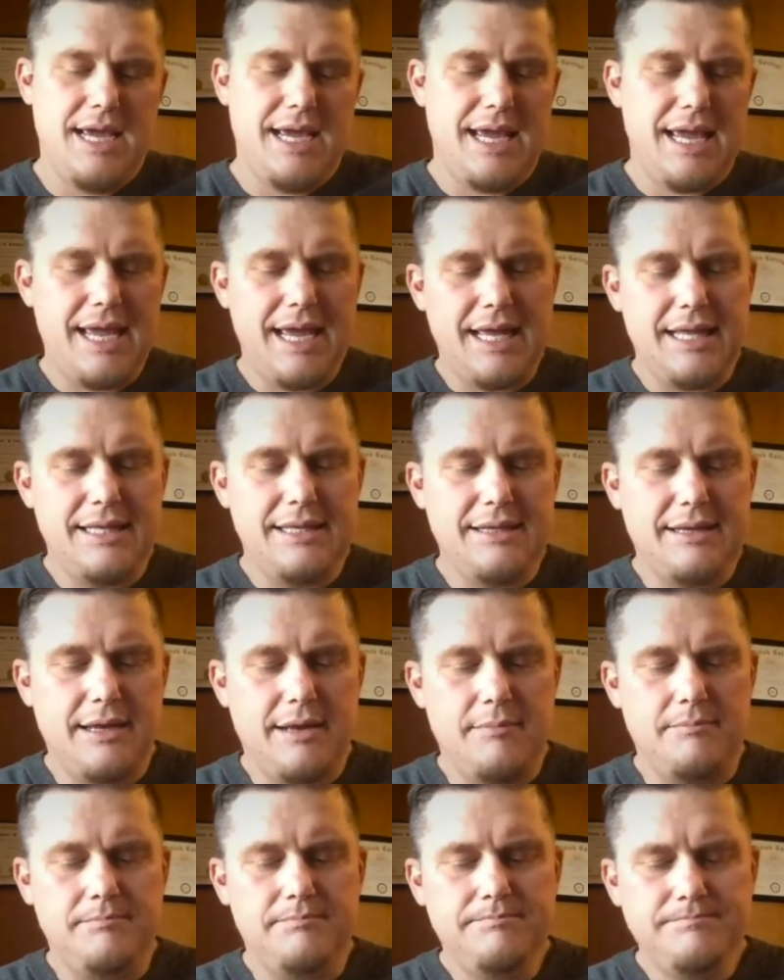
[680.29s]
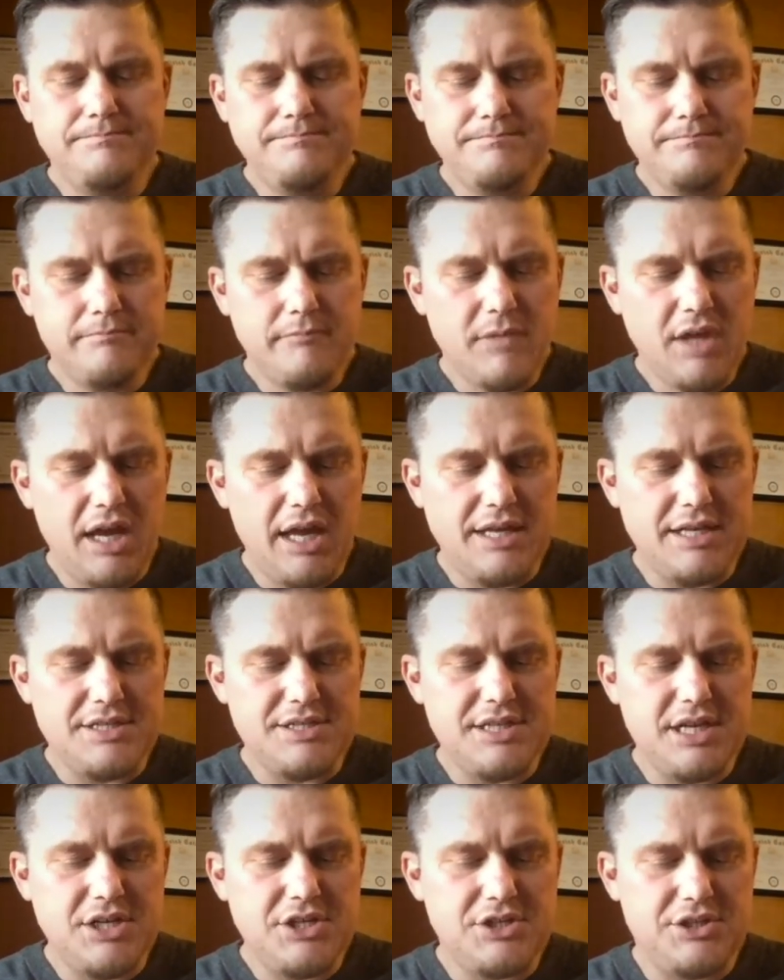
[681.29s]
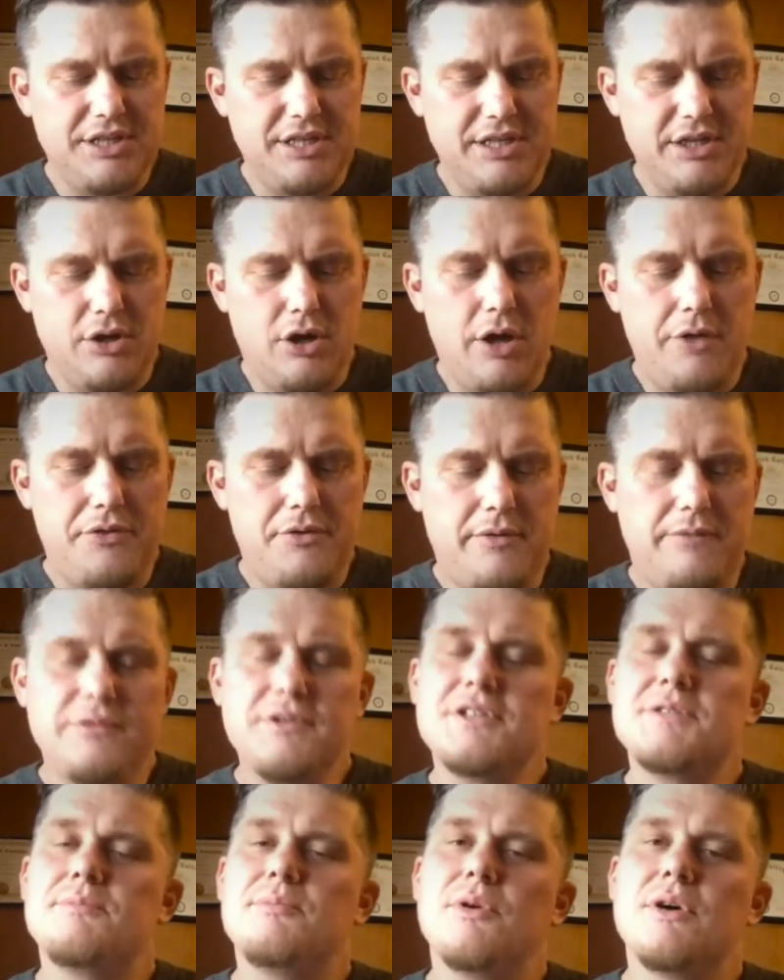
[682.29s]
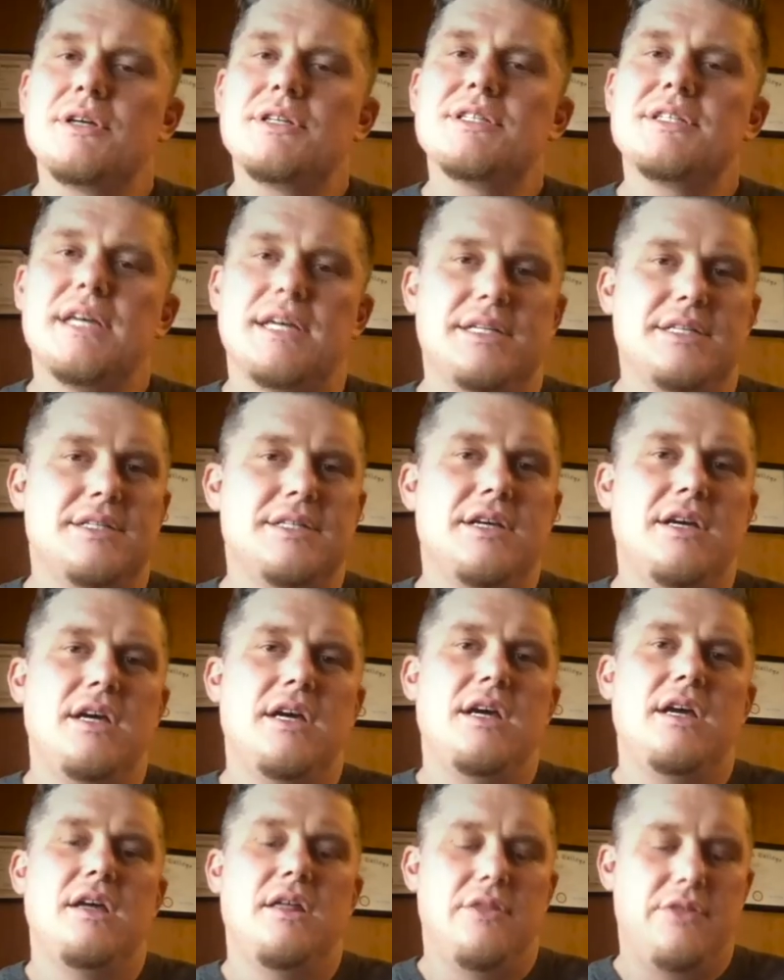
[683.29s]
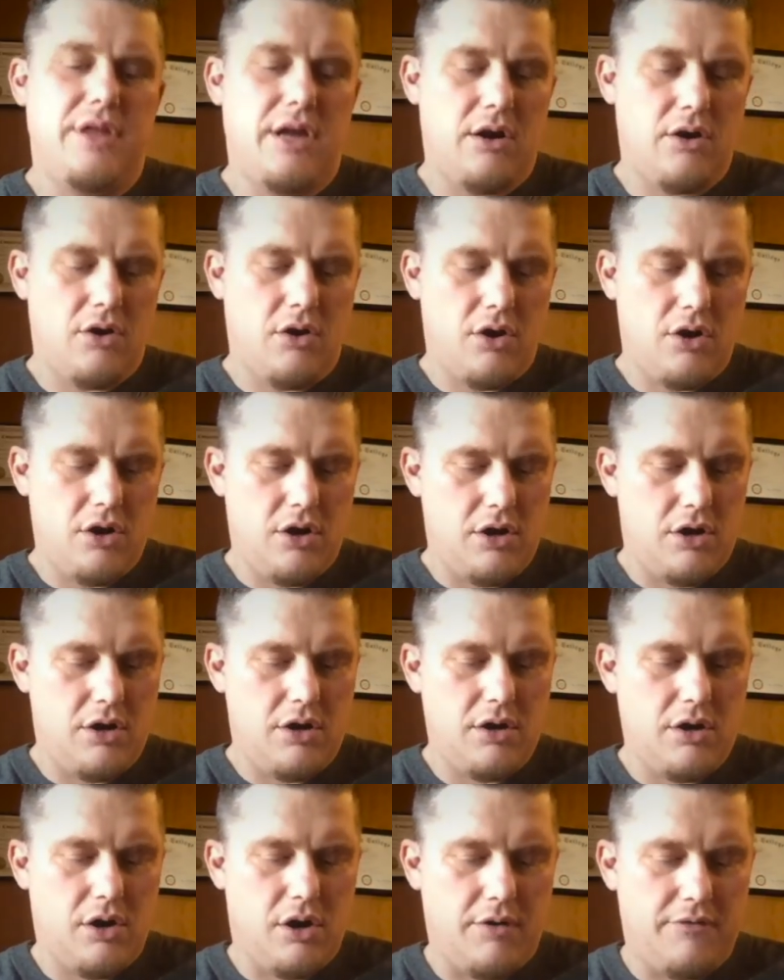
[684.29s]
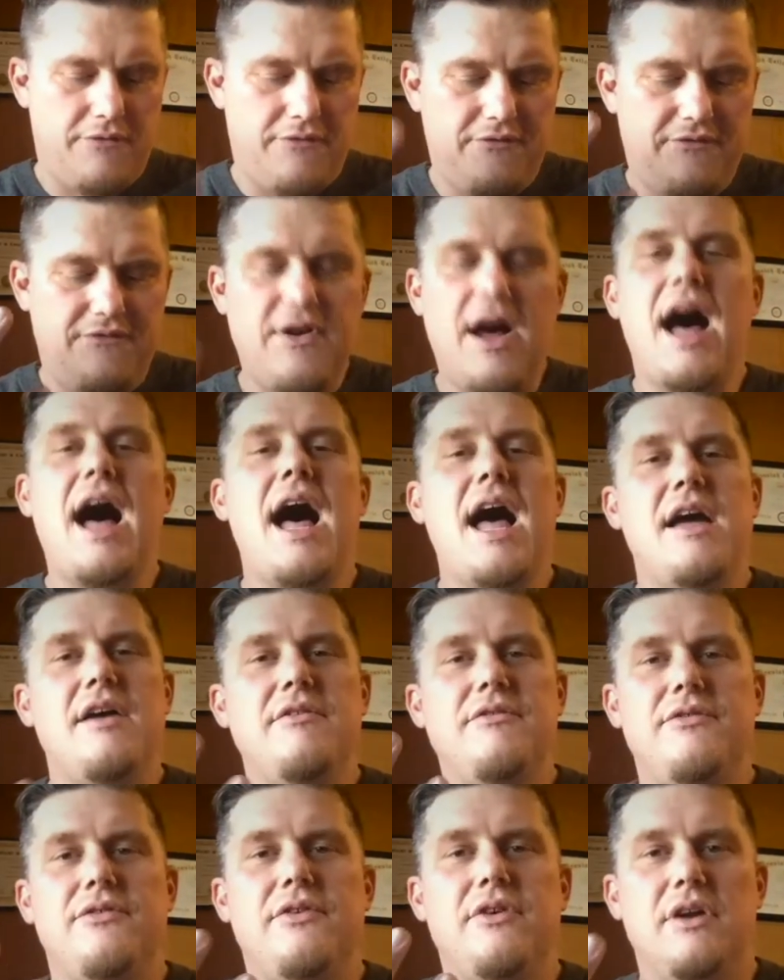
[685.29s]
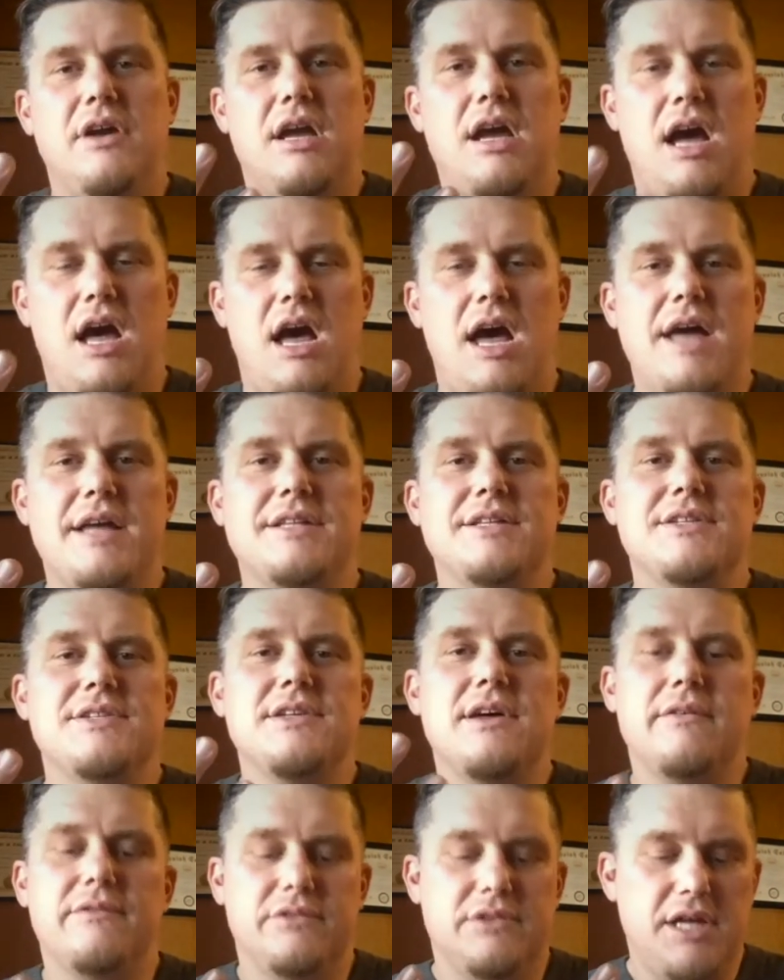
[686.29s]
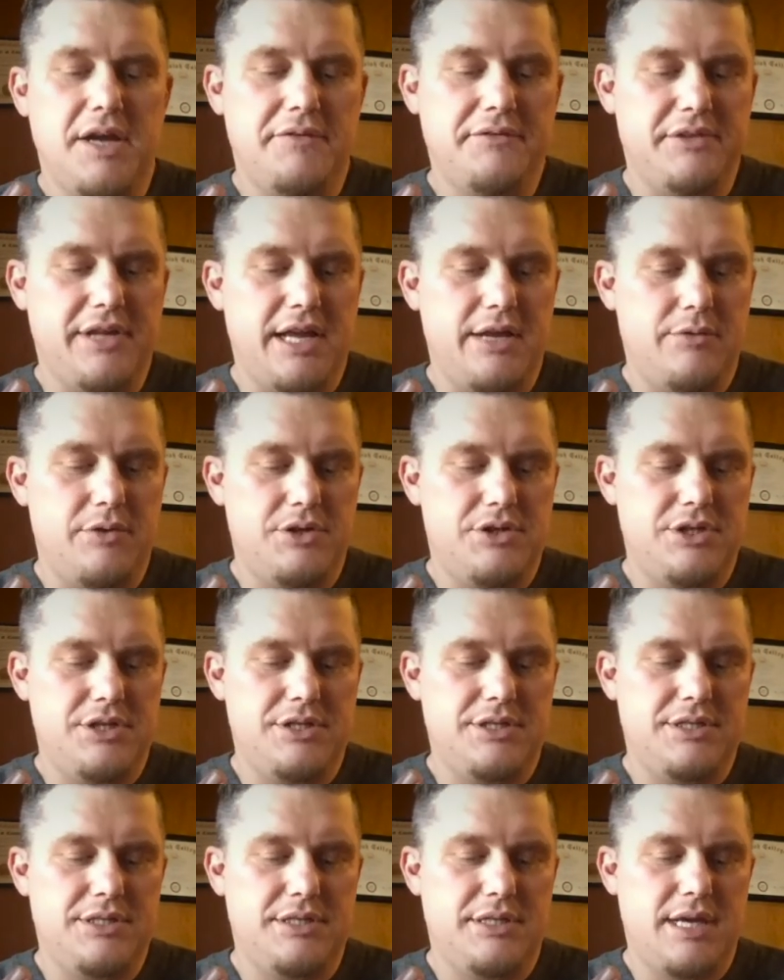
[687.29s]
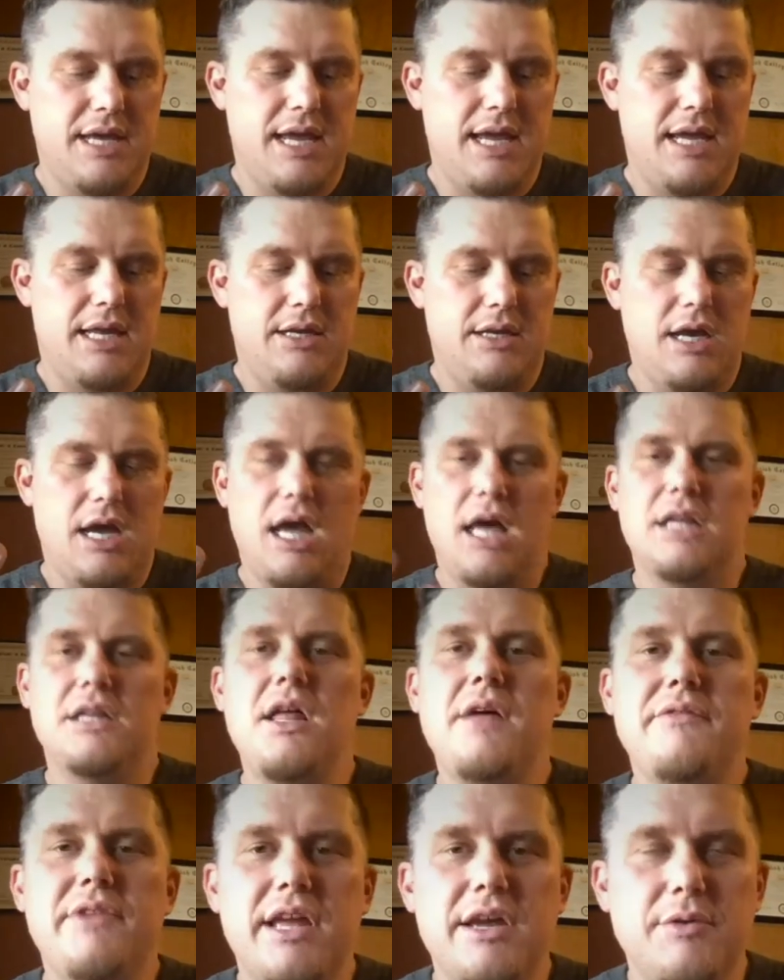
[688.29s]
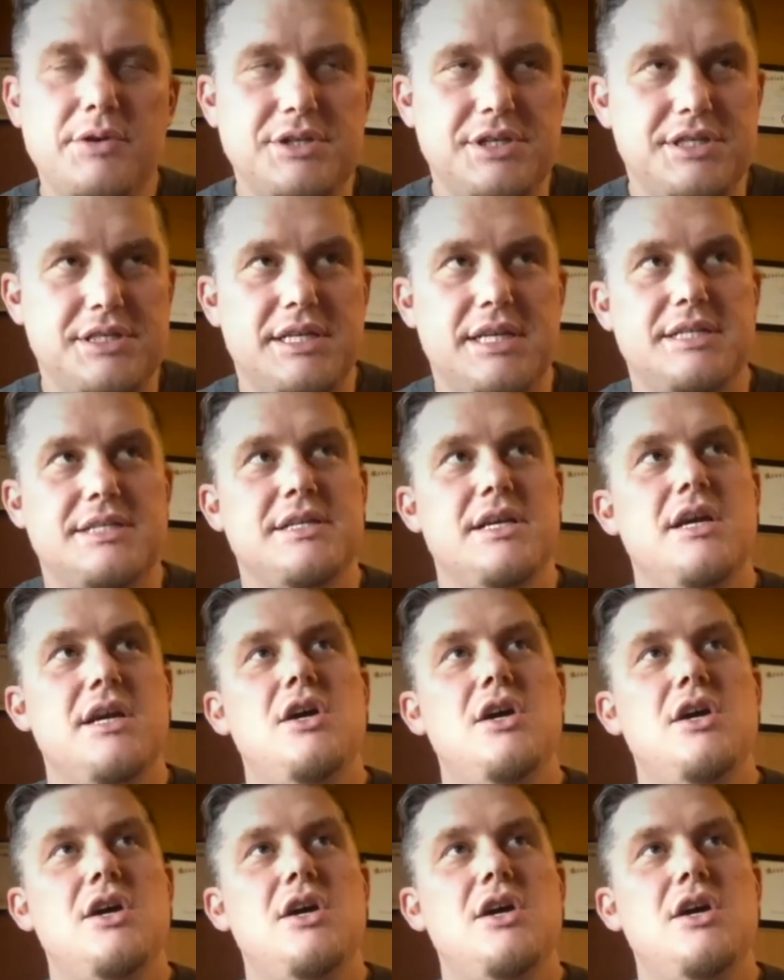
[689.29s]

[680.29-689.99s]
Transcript: And essentially, the author of this book says there are 5 kinds of love languages. And a love language is this.